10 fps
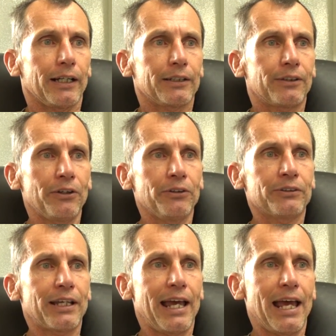Don't
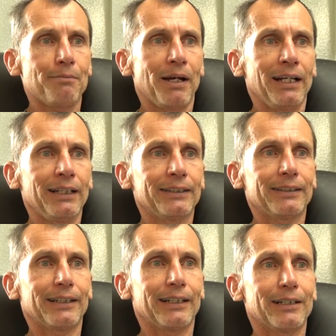use a hammer.
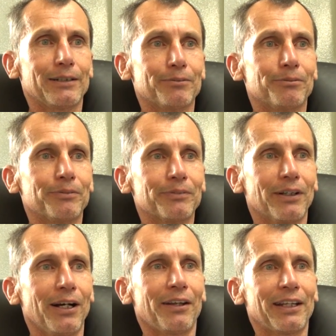
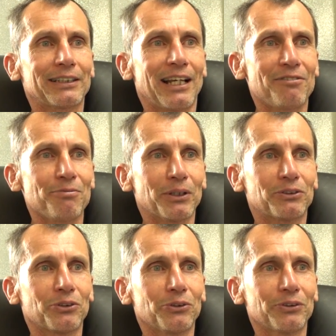Oh, that's half my
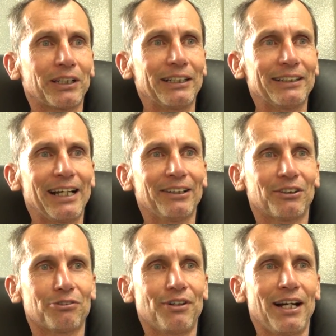toolkit now
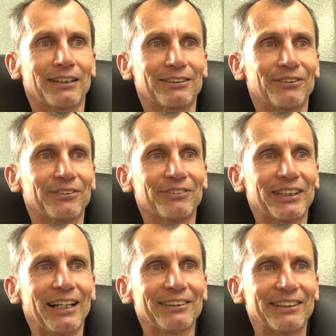defunct or
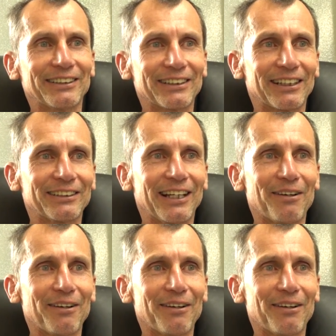redundant, he says.